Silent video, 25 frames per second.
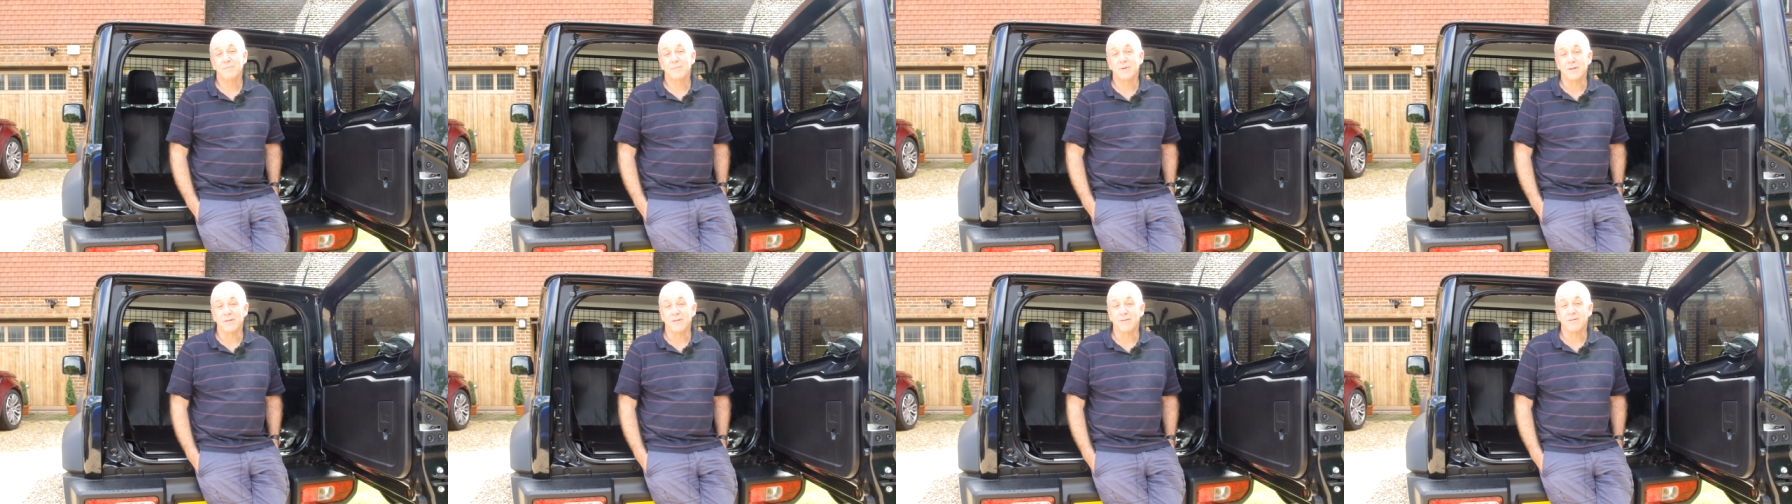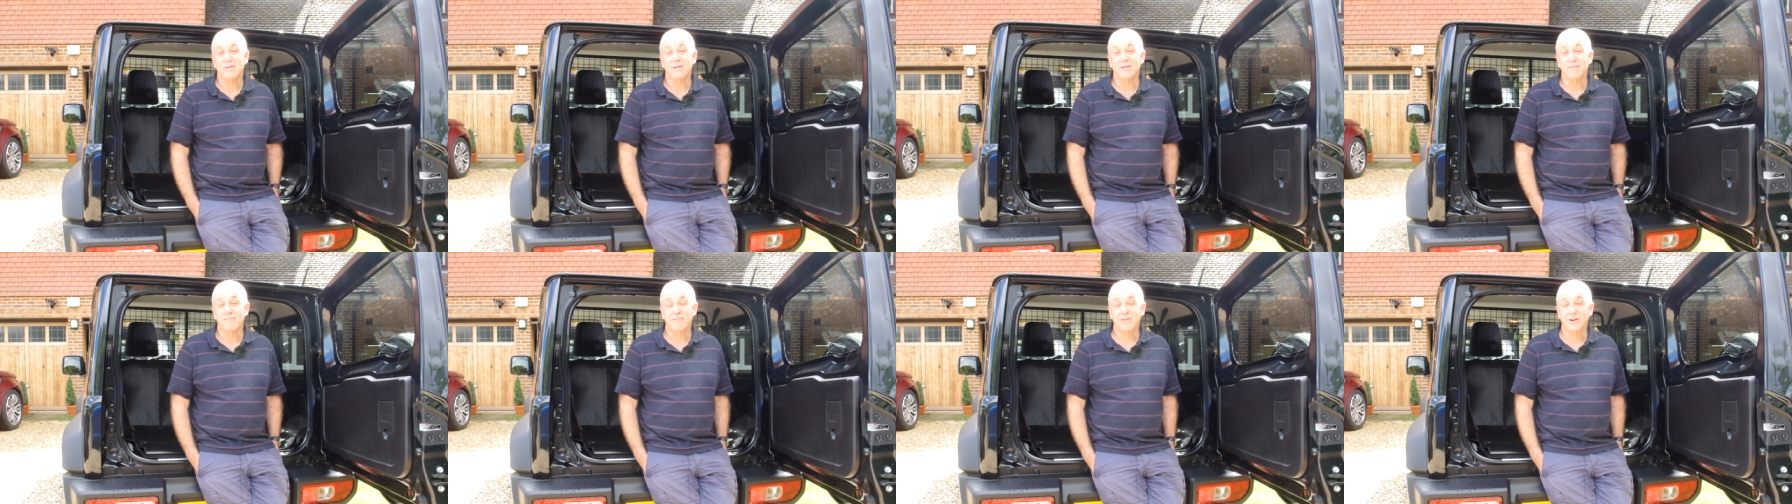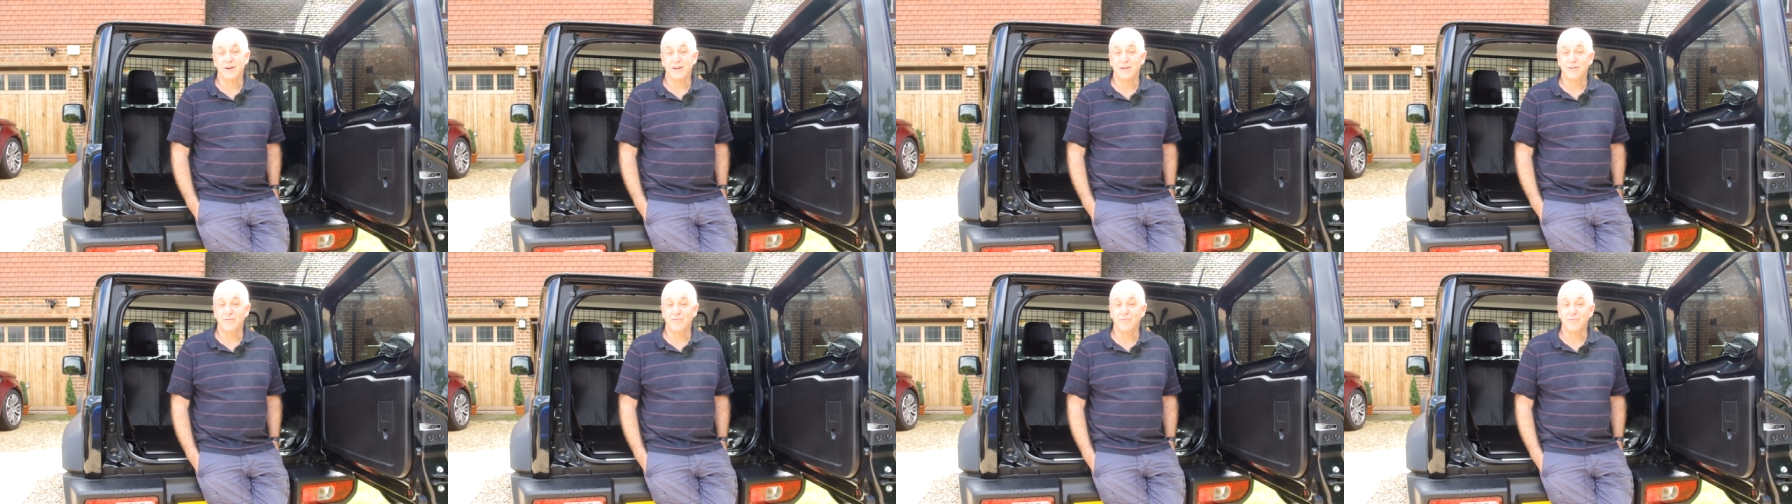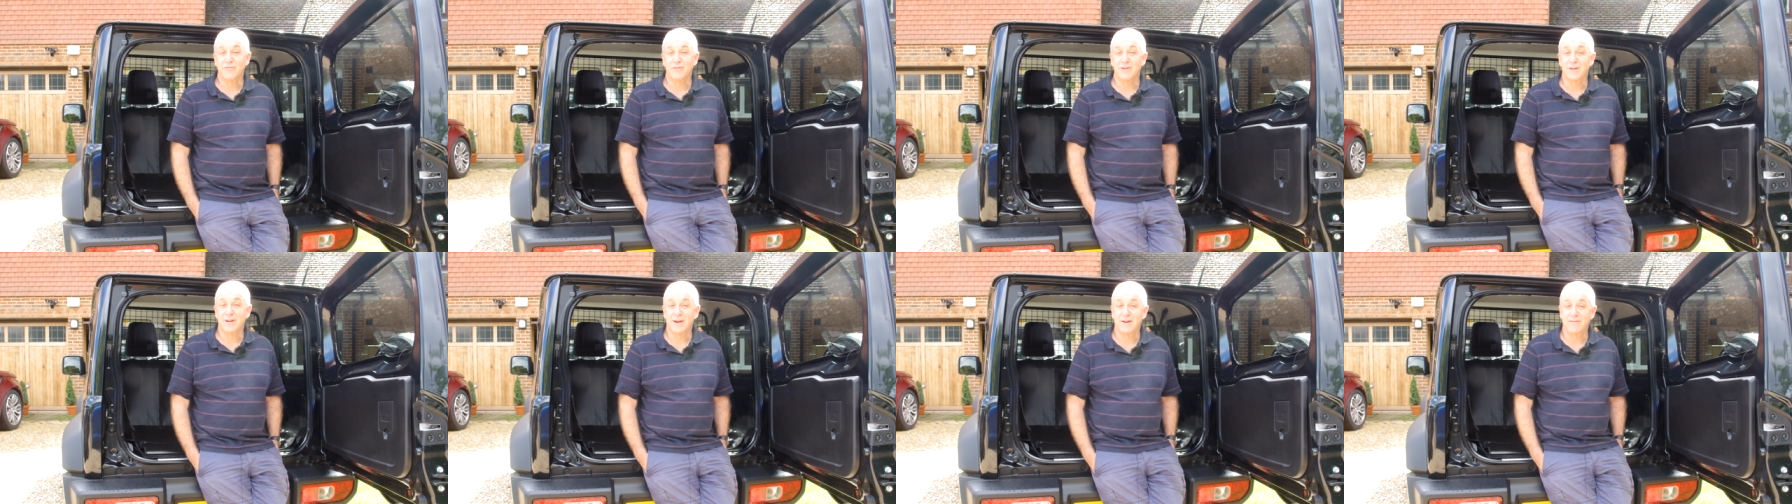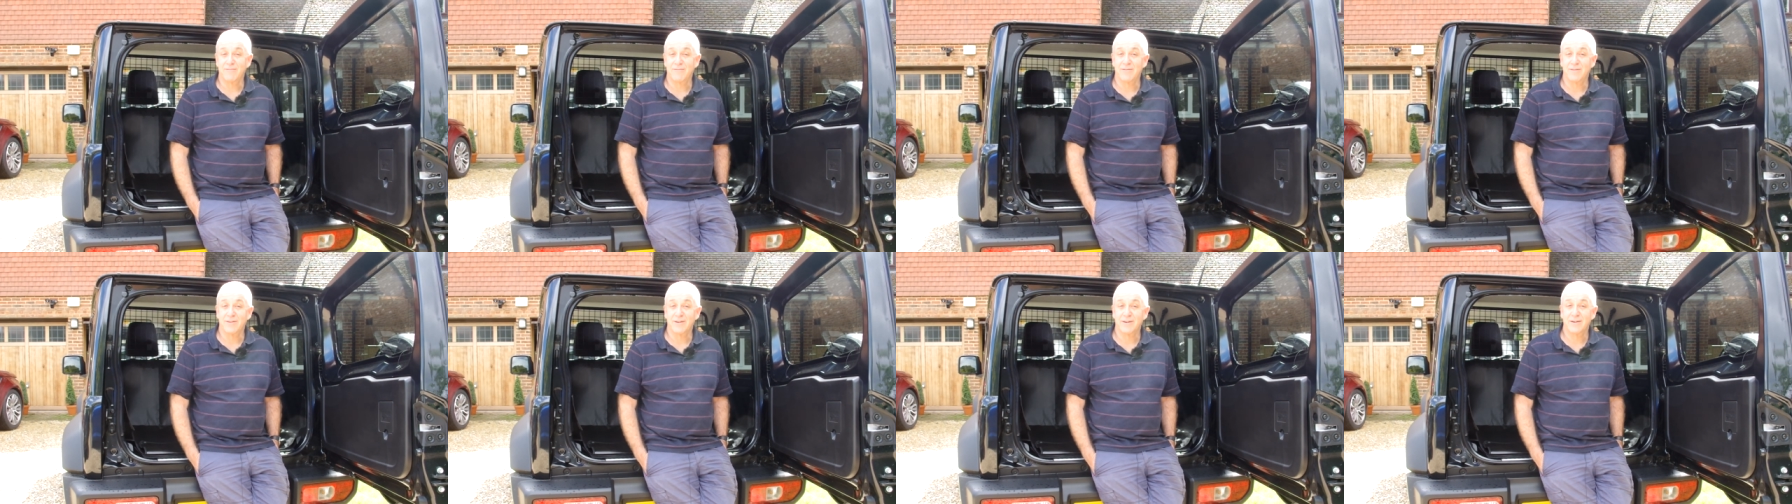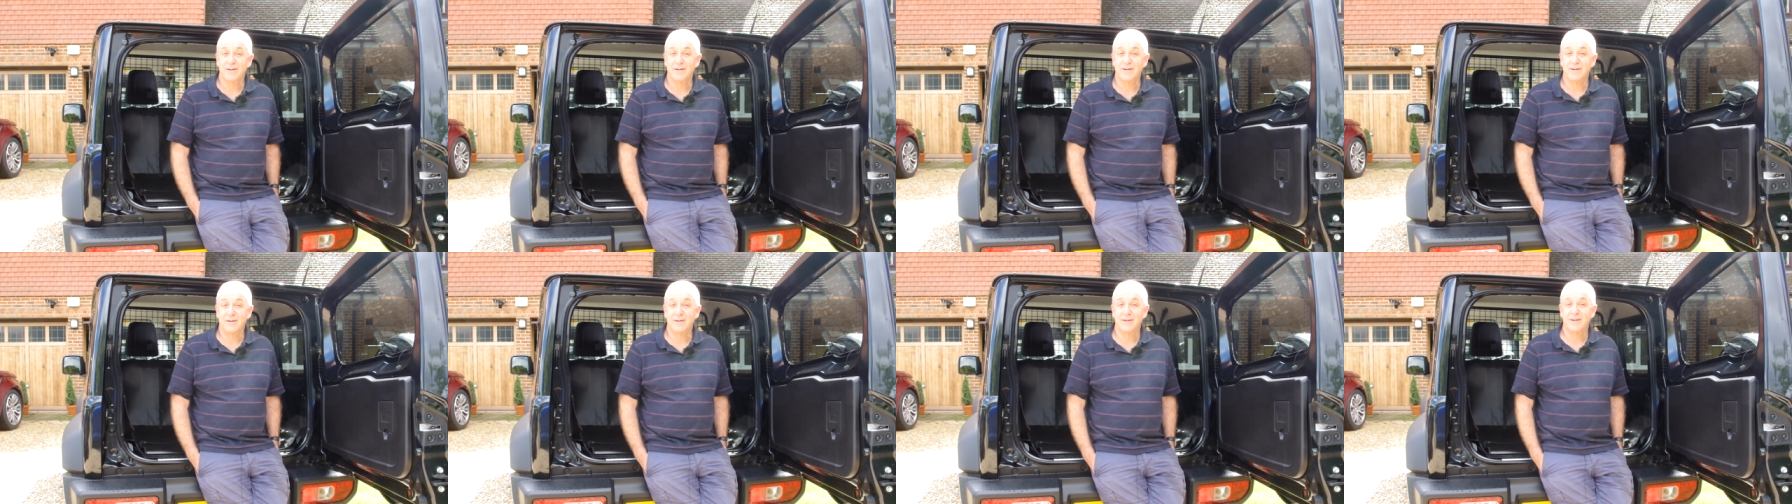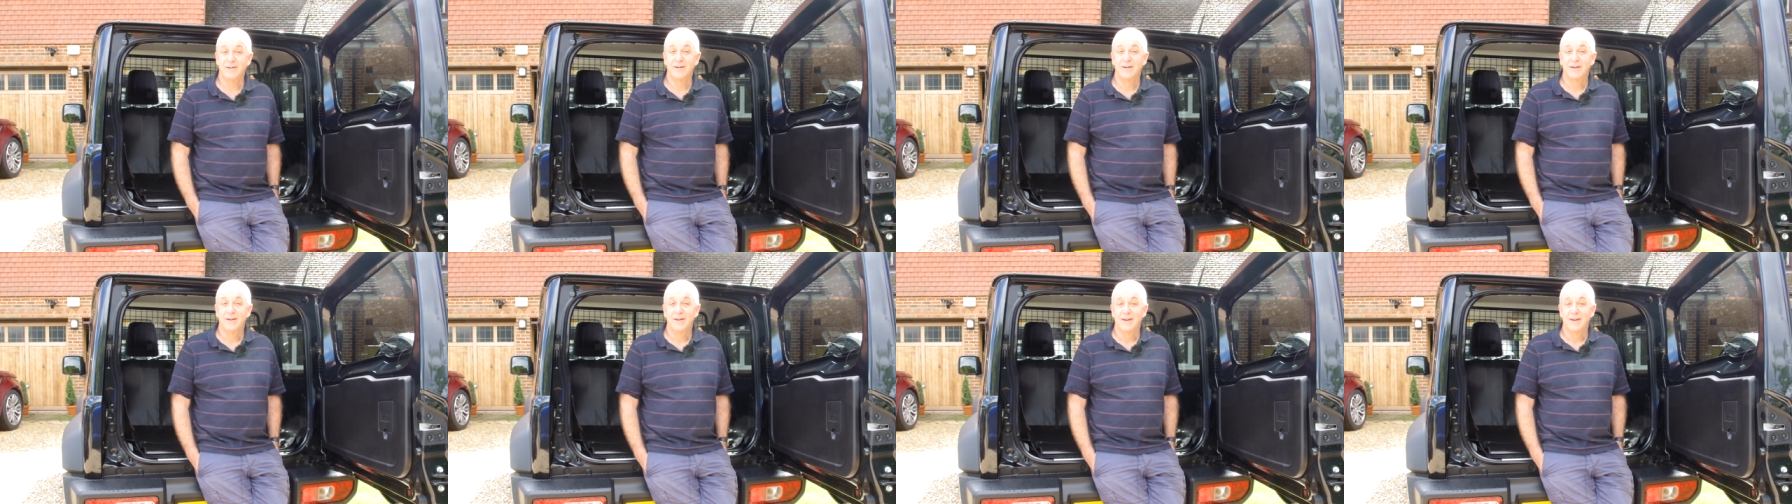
month. I really enjoyed having the car.